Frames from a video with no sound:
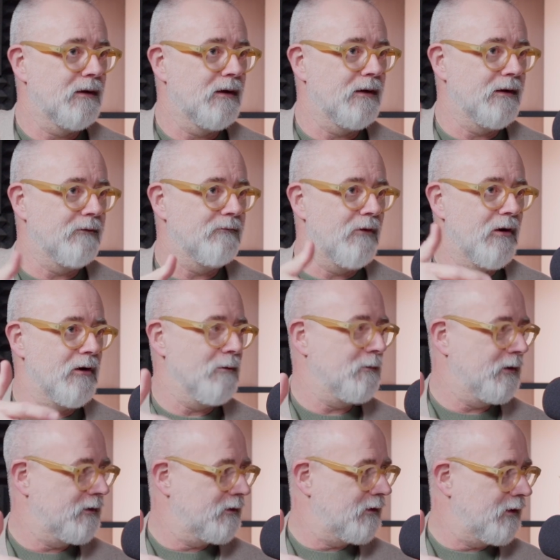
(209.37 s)
an
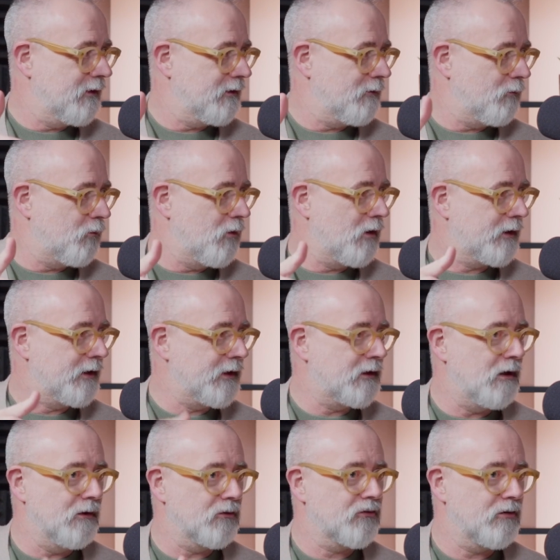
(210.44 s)
environment, a working
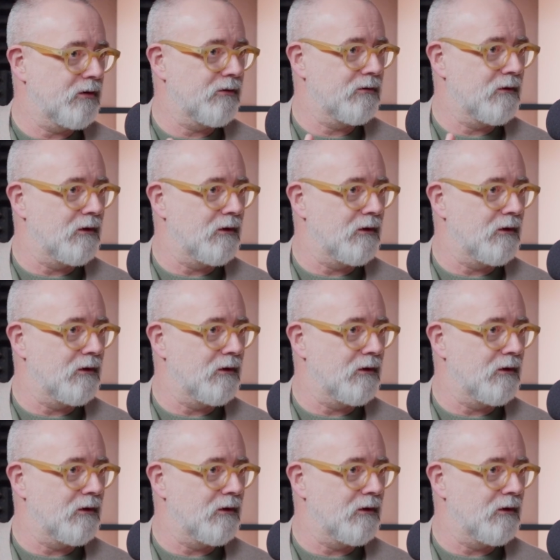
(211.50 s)
culture.